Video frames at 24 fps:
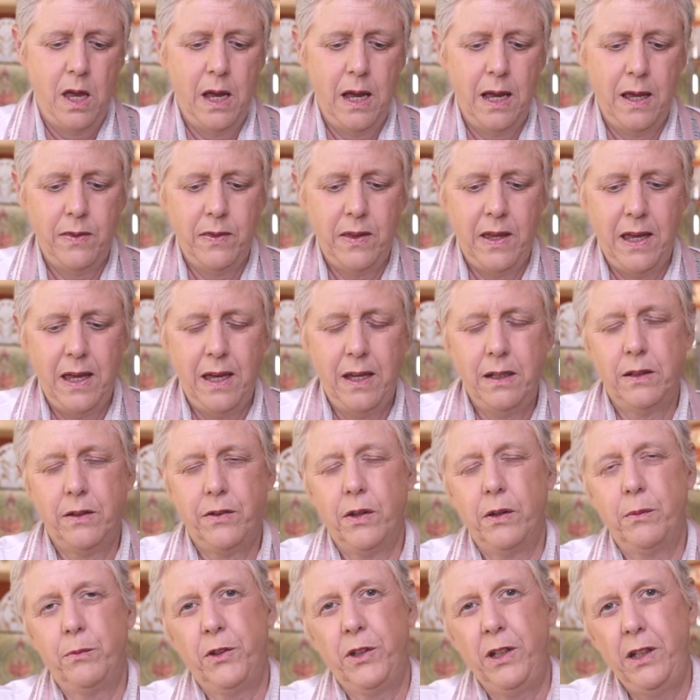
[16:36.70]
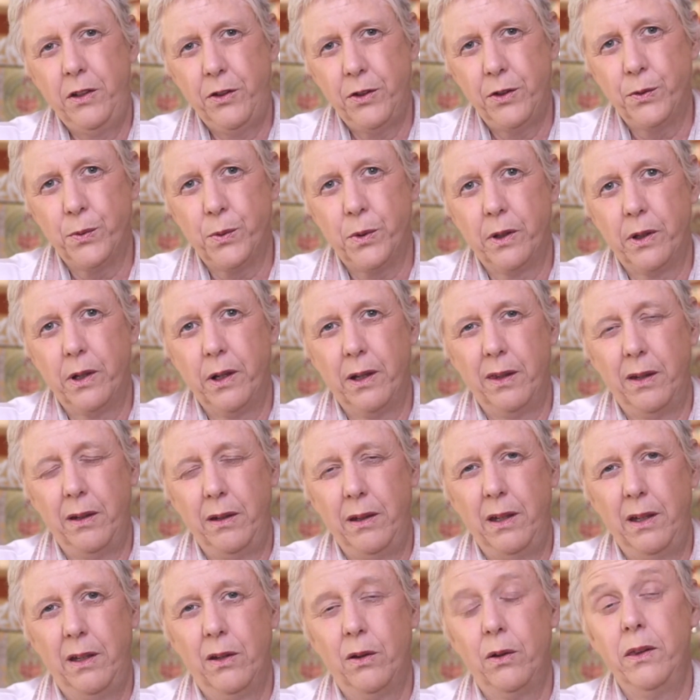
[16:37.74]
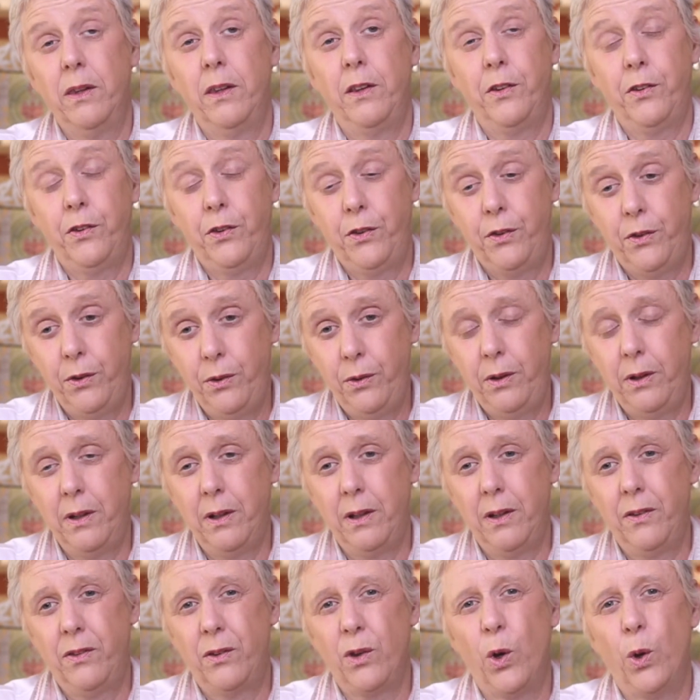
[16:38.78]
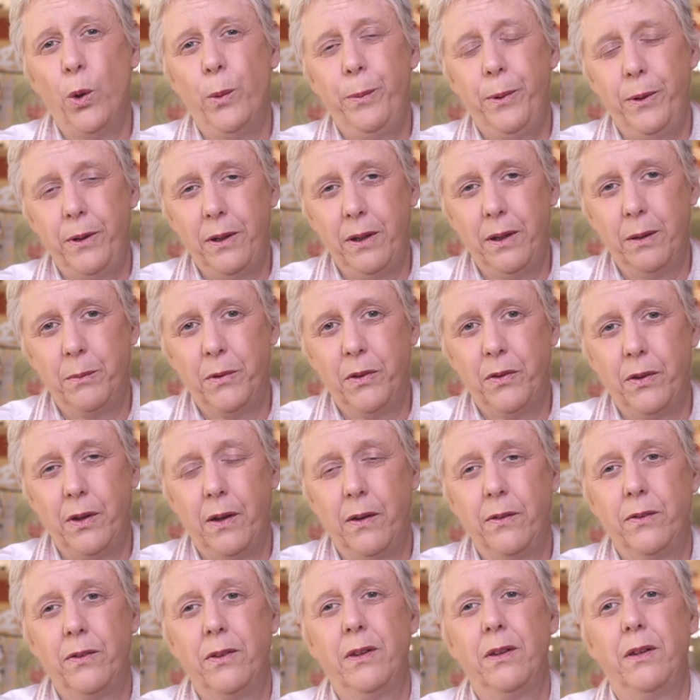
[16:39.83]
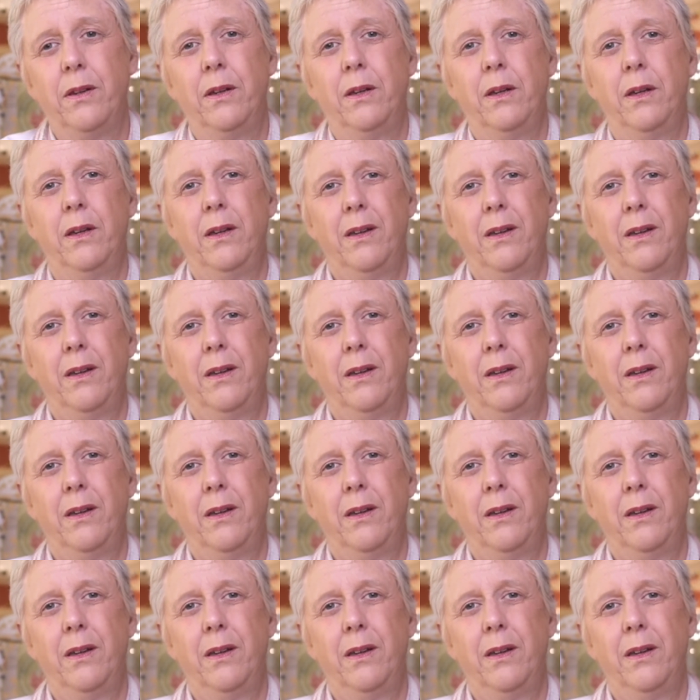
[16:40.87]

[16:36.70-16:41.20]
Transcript: And then, so the teacher's working on the ego, and then the student is opening themselves